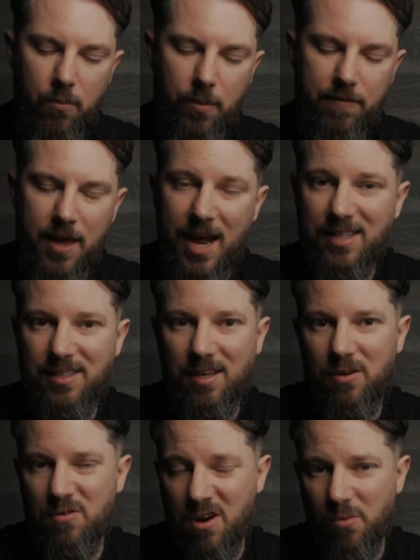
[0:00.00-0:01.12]
with that,
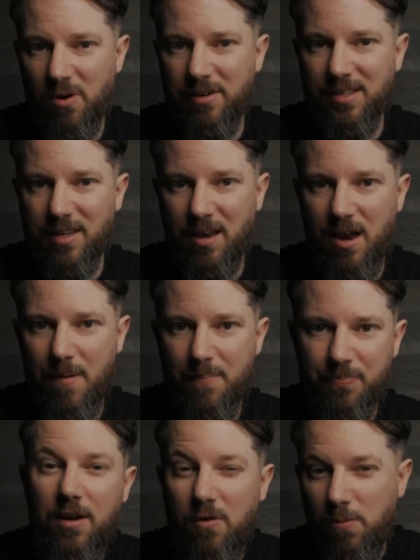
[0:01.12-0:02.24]
so no worries there.
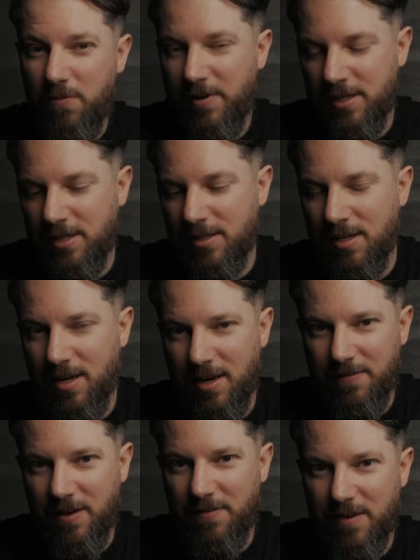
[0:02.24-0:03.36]
A cool feature to the
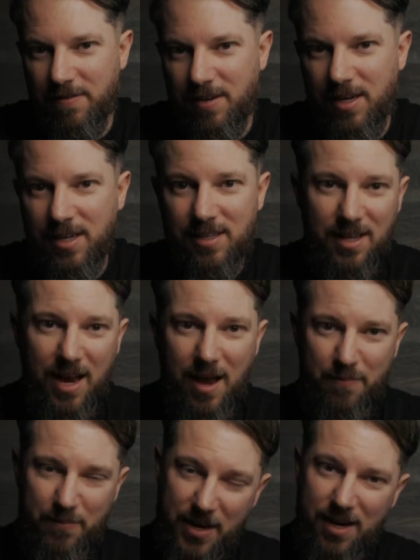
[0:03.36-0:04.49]
Nifty 50 is that
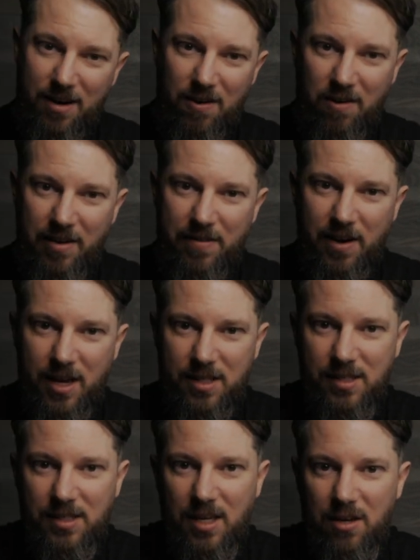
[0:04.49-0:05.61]
being an RF
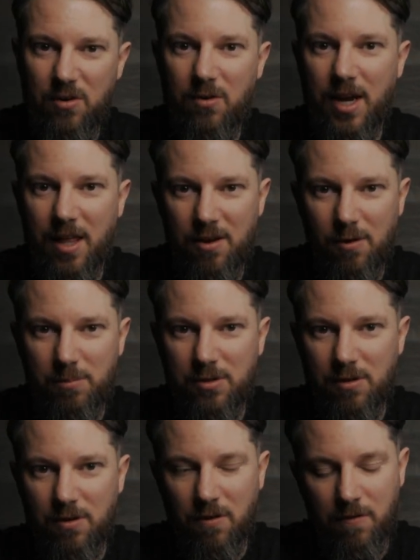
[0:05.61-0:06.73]
lens, you get the
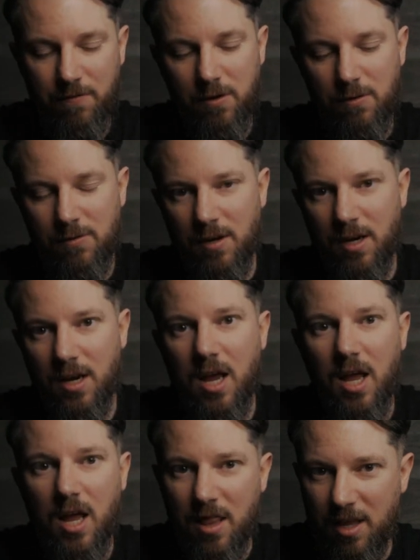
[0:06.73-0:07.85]
option of using
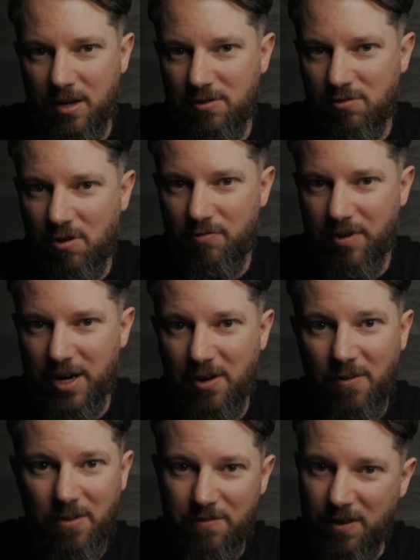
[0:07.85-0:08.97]
the control ring
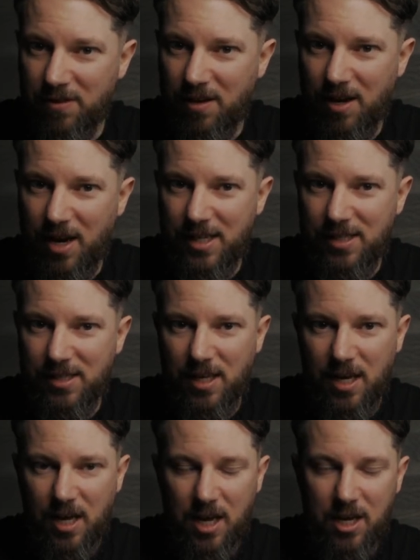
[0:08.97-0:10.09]
on the front of the lens.
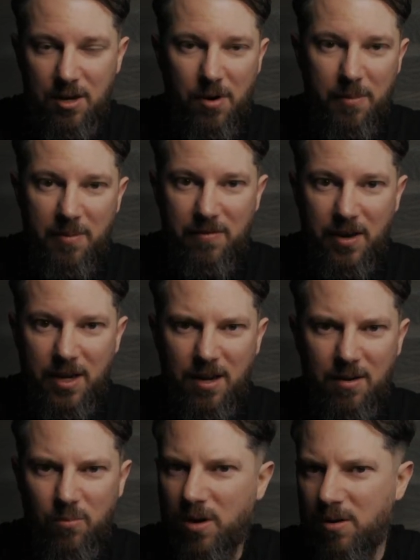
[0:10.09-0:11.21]
You might be
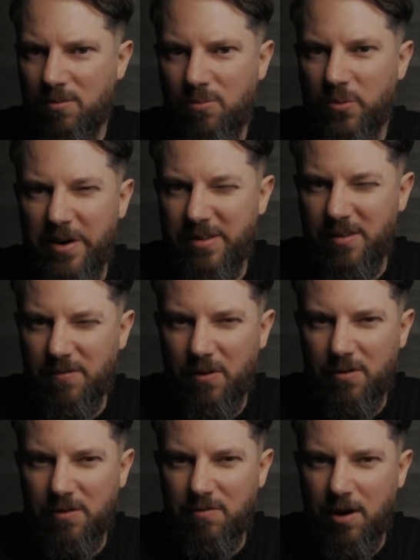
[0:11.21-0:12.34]
thinking, well, where is the
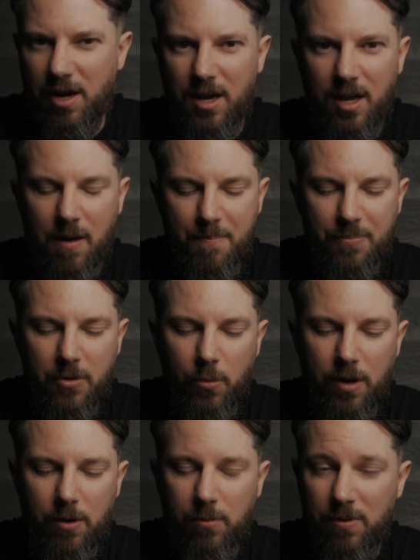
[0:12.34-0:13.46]
focus ring?
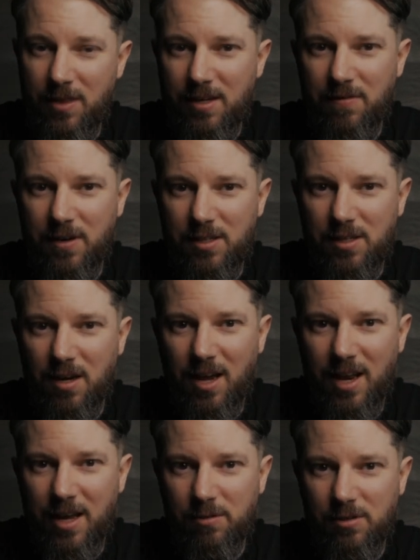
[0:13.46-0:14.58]
Well, this feature
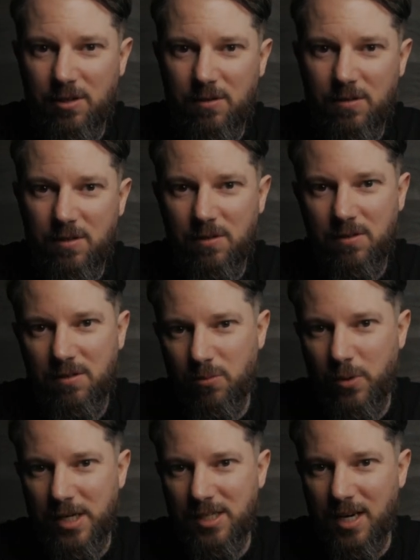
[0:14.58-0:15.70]
allows you to
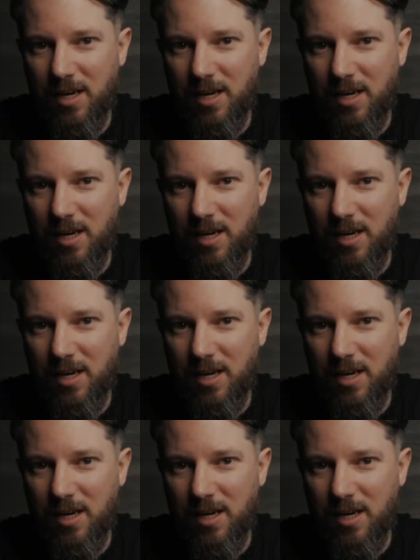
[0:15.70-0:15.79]
switch